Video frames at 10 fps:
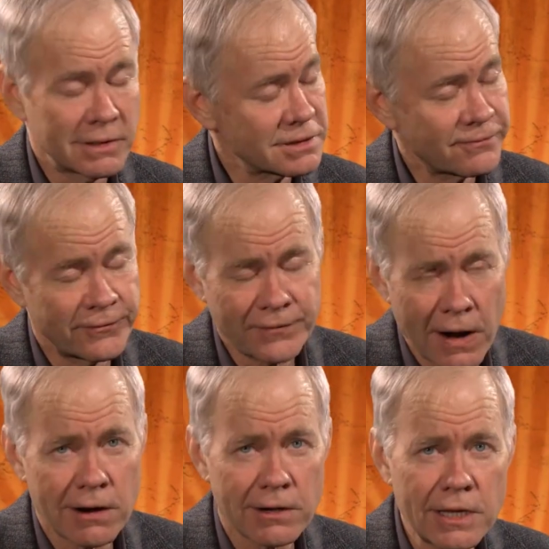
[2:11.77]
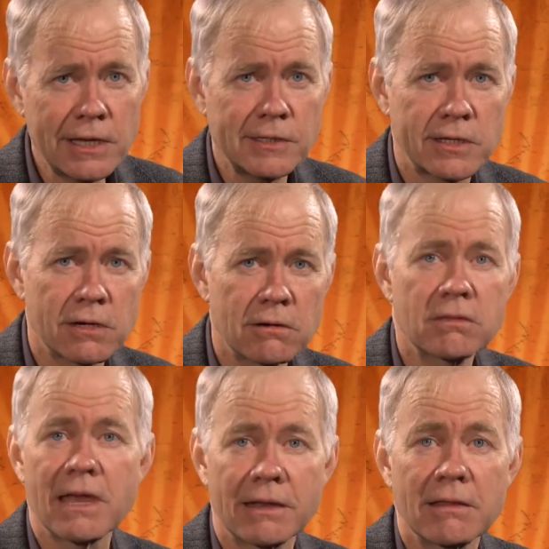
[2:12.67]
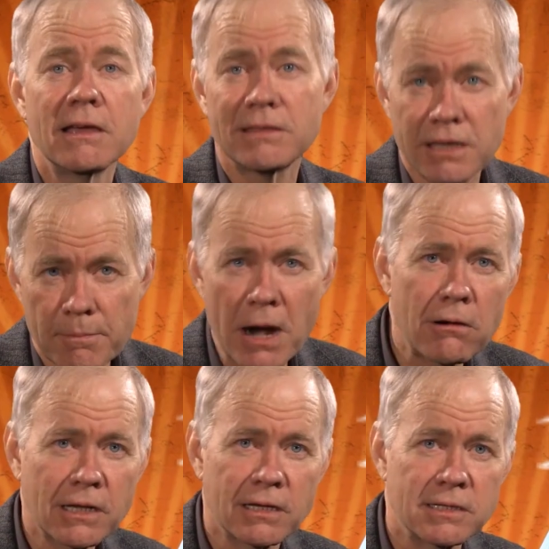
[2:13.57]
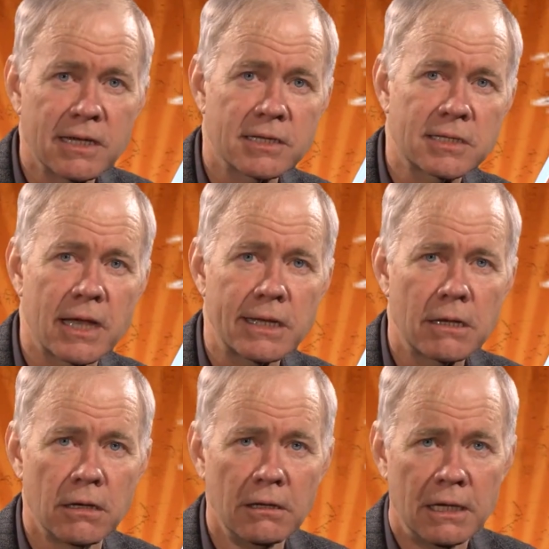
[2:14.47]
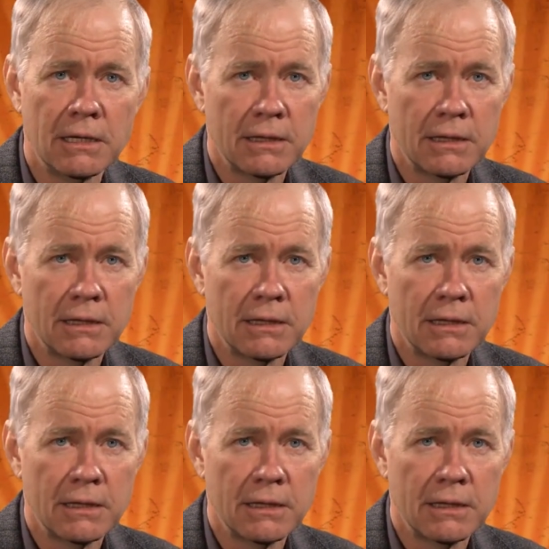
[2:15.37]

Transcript: is far easier than the American test cycle,